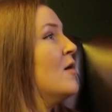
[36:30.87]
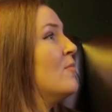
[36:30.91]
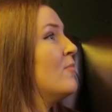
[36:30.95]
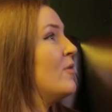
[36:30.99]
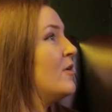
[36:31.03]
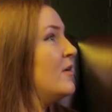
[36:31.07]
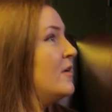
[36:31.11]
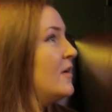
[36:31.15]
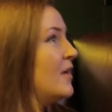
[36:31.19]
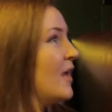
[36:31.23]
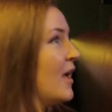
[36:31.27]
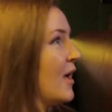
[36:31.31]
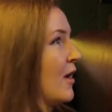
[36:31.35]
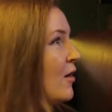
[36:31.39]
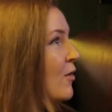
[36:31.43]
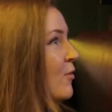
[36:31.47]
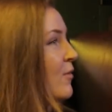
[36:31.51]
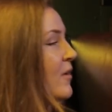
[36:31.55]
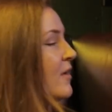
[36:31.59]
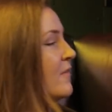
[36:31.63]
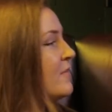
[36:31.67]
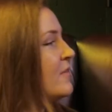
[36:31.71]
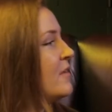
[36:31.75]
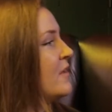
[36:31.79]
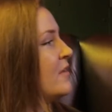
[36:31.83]
But now
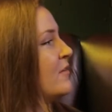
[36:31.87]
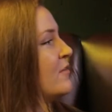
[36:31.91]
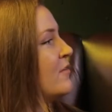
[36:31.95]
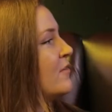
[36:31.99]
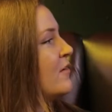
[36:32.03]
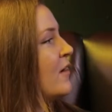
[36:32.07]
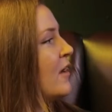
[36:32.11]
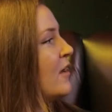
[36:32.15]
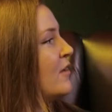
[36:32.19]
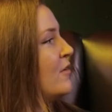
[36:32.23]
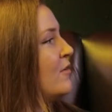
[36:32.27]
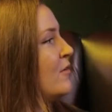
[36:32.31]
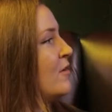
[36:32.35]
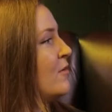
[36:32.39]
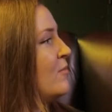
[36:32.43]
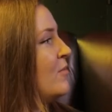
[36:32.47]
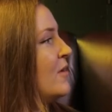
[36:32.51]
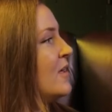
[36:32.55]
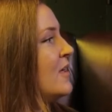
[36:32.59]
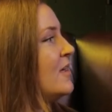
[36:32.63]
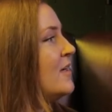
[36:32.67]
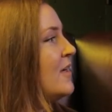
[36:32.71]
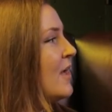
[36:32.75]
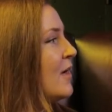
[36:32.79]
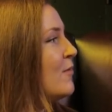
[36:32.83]
we have the internet, you can
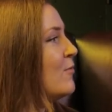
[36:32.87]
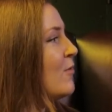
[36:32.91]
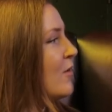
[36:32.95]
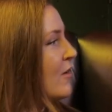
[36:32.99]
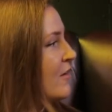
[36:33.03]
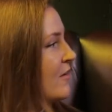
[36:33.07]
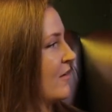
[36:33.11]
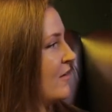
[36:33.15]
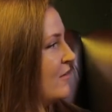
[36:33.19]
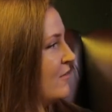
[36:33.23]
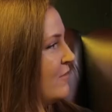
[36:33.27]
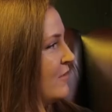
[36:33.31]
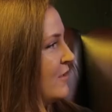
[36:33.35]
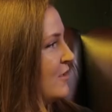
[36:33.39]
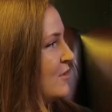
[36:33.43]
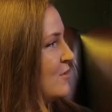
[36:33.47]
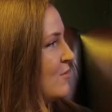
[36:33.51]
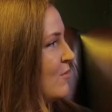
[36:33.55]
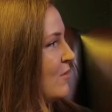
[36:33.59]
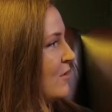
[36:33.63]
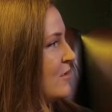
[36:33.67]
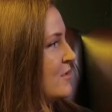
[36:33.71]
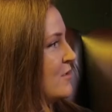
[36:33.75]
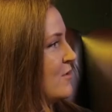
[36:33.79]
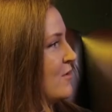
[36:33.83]
be a networked
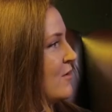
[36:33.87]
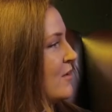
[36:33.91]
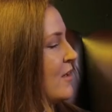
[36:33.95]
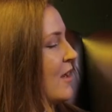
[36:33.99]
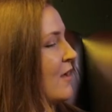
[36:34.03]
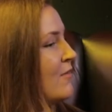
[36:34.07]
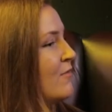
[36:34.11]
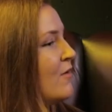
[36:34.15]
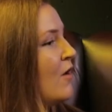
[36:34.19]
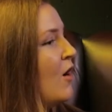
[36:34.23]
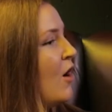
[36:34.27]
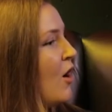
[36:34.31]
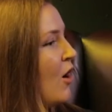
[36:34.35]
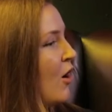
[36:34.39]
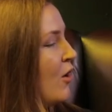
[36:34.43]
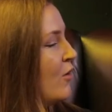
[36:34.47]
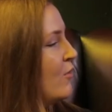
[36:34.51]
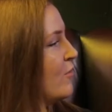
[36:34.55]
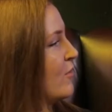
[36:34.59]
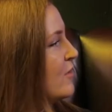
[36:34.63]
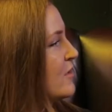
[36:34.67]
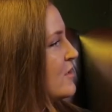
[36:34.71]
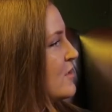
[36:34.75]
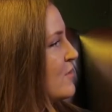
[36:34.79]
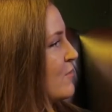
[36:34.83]
individual. So you can have
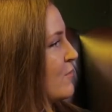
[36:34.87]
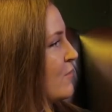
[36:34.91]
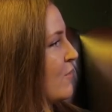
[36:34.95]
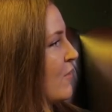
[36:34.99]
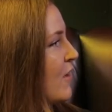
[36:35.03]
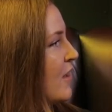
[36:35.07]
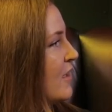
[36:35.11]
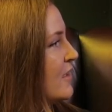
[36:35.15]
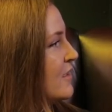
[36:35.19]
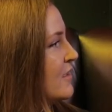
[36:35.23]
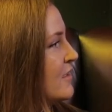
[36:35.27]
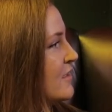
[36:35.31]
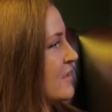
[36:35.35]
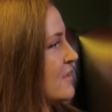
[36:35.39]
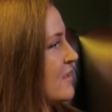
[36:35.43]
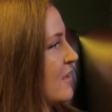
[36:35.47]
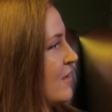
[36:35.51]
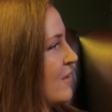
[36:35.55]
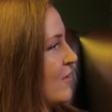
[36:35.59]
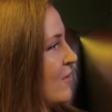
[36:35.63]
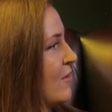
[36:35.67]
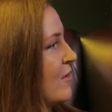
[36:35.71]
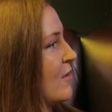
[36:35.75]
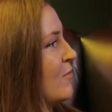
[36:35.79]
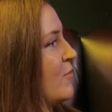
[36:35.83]
hundreds of friends
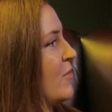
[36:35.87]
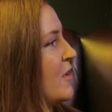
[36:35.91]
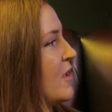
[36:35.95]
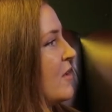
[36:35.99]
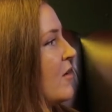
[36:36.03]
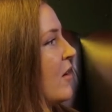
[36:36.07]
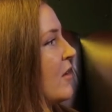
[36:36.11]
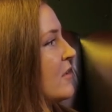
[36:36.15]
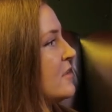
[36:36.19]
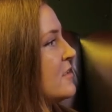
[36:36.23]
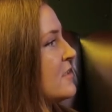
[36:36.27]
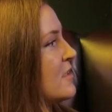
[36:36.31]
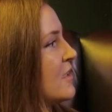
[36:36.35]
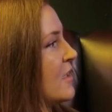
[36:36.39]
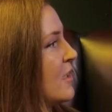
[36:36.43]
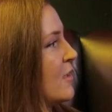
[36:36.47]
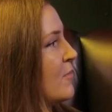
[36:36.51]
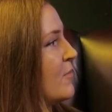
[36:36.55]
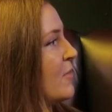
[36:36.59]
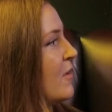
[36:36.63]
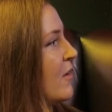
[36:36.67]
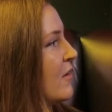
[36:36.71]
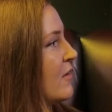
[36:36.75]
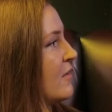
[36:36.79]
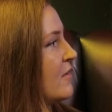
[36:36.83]
and you can be constantly
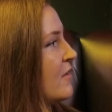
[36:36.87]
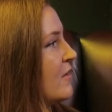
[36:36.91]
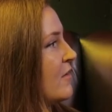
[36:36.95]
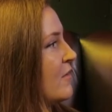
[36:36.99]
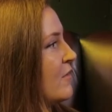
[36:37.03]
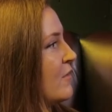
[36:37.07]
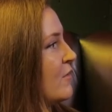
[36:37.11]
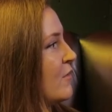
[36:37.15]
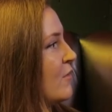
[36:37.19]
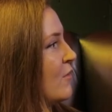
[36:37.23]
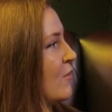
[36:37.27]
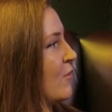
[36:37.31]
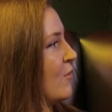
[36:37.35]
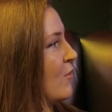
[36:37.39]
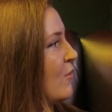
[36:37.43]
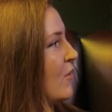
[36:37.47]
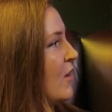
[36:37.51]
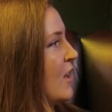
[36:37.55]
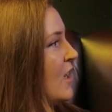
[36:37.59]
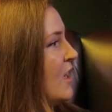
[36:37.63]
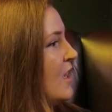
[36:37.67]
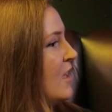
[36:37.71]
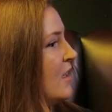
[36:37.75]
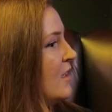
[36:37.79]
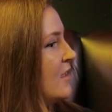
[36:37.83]
plugged into,
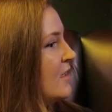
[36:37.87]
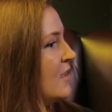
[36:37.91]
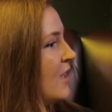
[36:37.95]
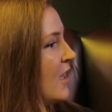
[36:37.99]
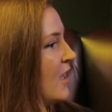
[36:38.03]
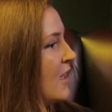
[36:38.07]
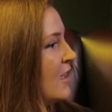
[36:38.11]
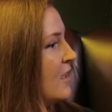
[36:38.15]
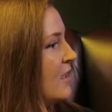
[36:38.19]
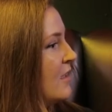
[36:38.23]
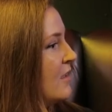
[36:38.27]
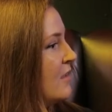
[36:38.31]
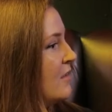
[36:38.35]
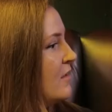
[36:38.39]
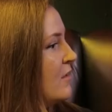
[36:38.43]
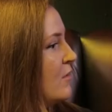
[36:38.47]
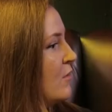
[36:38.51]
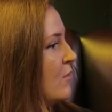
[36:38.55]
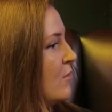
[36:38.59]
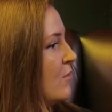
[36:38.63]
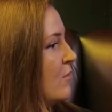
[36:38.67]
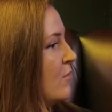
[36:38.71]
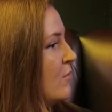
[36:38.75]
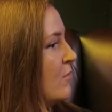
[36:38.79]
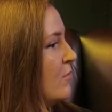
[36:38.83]
like, you
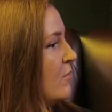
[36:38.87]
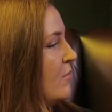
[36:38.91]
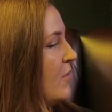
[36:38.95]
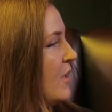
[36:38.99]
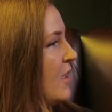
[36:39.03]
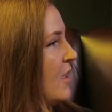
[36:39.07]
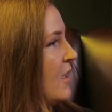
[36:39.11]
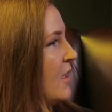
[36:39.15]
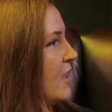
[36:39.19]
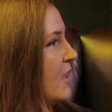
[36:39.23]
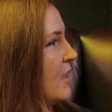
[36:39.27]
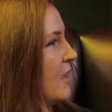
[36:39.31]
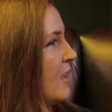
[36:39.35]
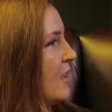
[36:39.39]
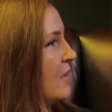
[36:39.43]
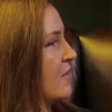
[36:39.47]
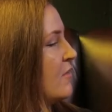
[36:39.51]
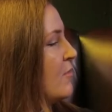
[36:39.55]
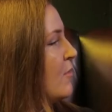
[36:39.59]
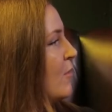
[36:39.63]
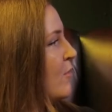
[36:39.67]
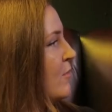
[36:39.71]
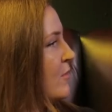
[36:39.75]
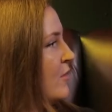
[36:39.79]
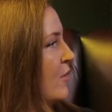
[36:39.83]
know, being
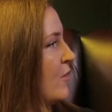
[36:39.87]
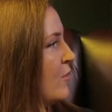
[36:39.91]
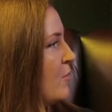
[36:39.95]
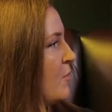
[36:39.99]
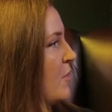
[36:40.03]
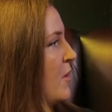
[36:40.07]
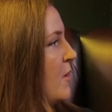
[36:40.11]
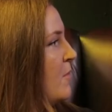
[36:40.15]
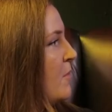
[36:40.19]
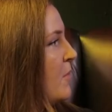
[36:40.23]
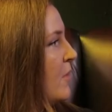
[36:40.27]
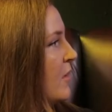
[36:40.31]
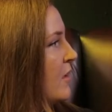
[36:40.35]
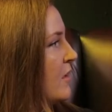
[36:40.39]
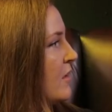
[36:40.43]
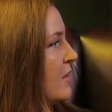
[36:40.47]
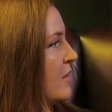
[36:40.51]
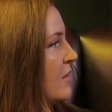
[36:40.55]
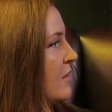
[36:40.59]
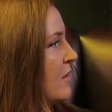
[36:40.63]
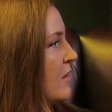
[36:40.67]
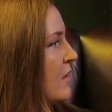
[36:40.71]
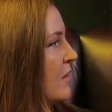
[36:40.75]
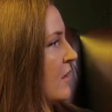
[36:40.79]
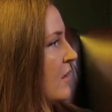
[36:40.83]
intimate with other
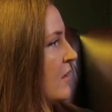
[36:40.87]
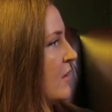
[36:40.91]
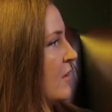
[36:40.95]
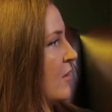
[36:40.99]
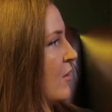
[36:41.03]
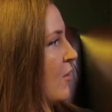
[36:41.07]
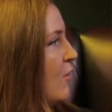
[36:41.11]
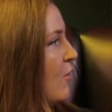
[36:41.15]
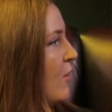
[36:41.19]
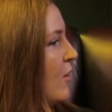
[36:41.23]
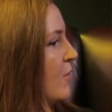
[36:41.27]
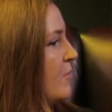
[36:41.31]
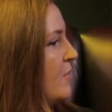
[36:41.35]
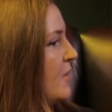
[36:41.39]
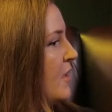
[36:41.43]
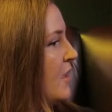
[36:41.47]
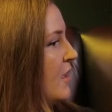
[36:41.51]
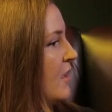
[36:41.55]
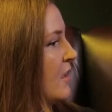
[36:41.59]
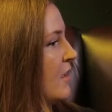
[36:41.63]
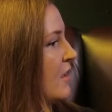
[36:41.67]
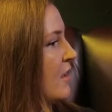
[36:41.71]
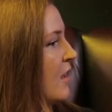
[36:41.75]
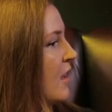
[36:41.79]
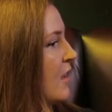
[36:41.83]
people, you know, and
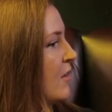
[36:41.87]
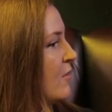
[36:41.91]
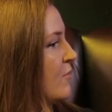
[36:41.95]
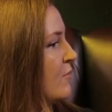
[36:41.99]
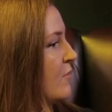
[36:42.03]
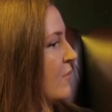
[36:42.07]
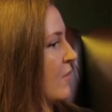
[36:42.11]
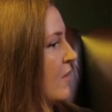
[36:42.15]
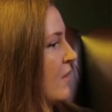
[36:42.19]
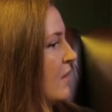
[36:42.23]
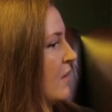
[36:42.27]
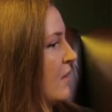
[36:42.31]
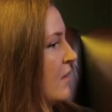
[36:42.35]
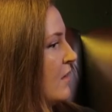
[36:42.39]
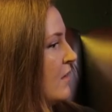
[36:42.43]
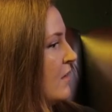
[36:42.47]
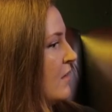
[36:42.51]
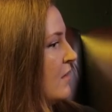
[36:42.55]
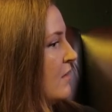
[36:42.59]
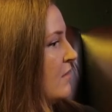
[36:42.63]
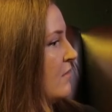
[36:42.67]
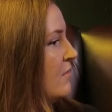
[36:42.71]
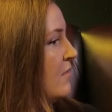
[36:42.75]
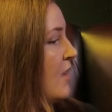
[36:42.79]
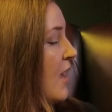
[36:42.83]
being kind of,
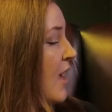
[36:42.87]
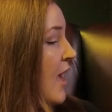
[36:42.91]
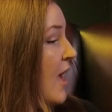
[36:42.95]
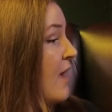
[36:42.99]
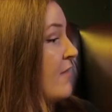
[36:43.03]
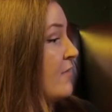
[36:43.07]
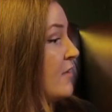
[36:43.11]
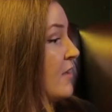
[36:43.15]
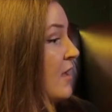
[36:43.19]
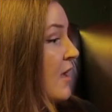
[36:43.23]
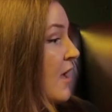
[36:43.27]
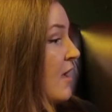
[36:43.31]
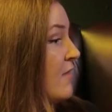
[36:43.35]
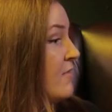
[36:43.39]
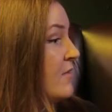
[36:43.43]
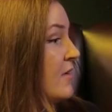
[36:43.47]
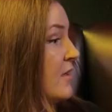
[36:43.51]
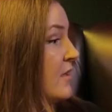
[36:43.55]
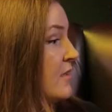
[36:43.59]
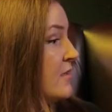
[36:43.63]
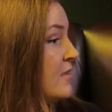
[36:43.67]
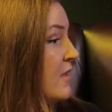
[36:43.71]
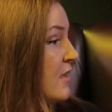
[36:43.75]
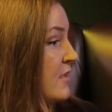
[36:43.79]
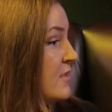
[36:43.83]
yeah,
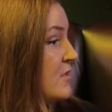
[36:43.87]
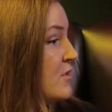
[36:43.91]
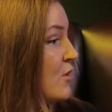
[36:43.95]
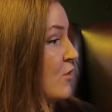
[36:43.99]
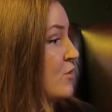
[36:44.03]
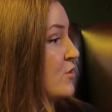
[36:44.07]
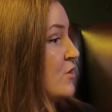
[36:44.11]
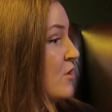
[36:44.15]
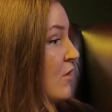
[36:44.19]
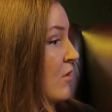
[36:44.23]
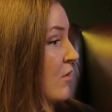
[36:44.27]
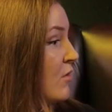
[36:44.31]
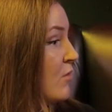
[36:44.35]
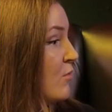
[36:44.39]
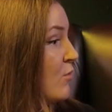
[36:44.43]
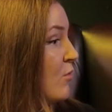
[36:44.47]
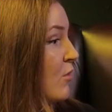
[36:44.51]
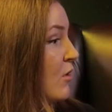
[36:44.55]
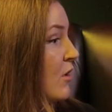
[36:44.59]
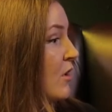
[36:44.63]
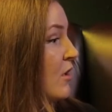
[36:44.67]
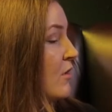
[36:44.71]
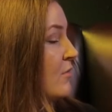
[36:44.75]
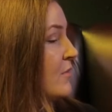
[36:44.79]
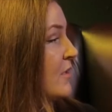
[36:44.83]
having a social
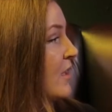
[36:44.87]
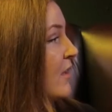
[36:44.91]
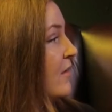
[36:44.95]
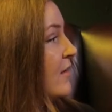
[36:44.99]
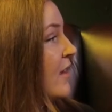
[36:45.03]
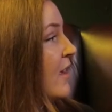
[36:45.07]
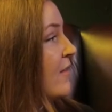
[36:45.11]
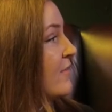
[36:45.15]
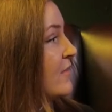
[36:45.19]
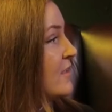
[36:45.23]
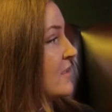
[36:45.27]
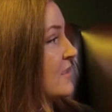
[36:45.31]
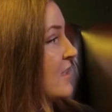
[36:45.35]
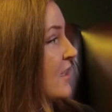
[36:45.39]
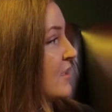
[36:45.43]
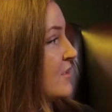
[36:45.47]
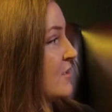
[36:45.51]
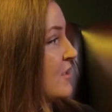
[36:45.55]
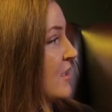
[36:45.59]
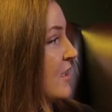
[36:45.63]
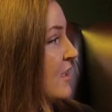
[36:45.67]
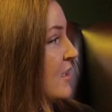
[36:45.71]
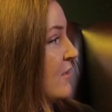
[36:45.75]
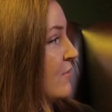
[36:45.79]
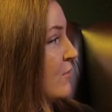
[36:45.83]
world without having to
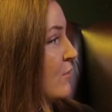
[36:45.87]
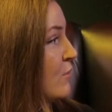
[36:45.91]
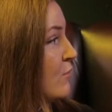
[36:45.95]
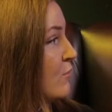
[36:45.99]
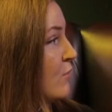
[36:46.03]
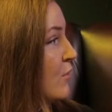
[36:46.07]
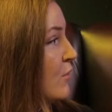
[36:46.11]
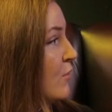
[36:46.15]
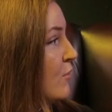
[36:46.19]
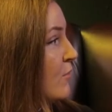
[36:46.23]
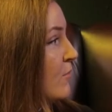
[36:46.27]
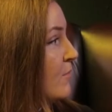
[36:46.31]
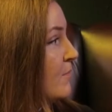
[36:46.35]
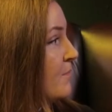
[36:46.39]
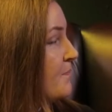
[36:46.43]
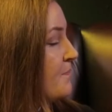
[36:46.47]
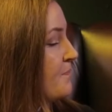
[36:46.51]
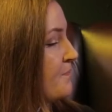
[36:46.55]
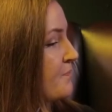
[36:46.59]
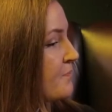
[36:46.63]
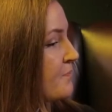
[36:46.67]
actually leave your room.